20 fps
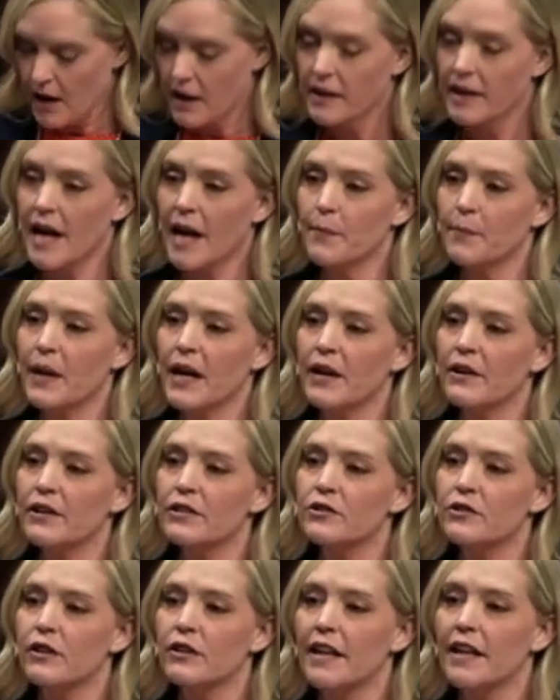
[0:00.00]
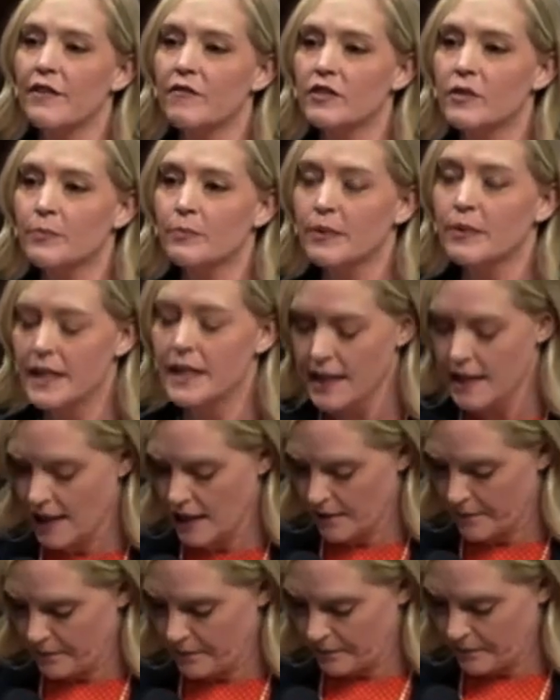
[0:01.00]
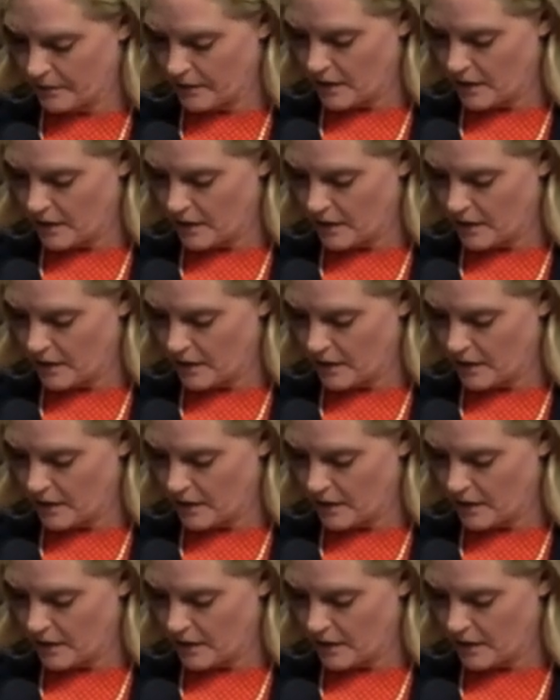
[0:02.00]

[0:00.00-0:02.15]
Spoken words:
Yet parents are left pleading.